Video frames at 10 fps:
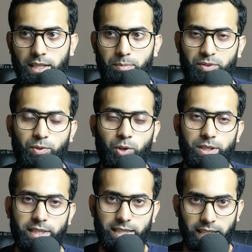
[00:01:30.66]
the help of
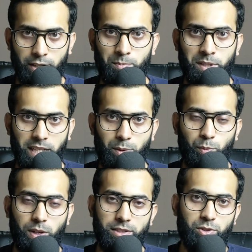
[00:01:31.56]
content, I obtained
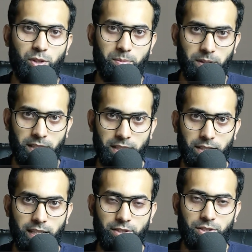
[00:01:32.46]
one job,
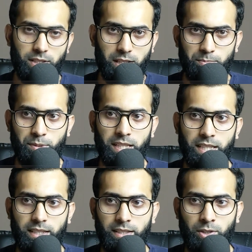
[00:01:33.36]
international
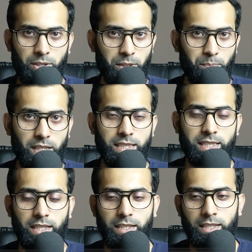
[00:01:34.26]
company, not in
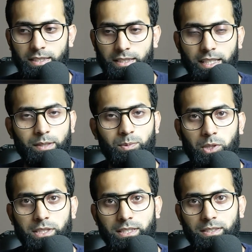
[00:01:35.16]
Pakistan. The thing
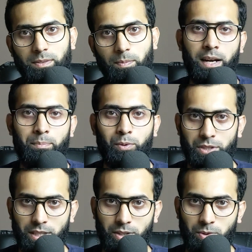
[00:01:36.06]
was, I
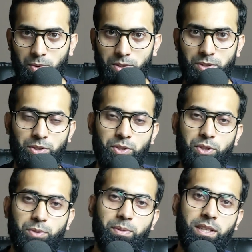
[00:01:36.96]
posted a course on
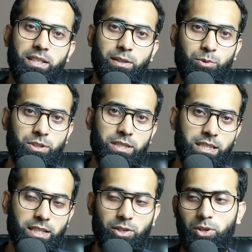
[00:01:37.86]
Udemy that was
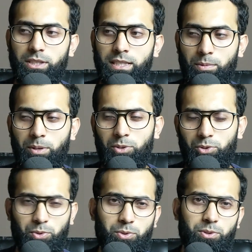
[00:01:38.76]
teaching ROS about
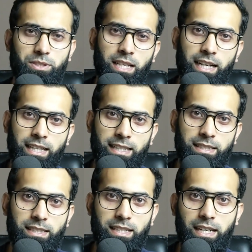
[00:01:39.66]
drones, and
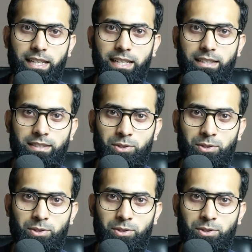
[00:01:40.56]
the guy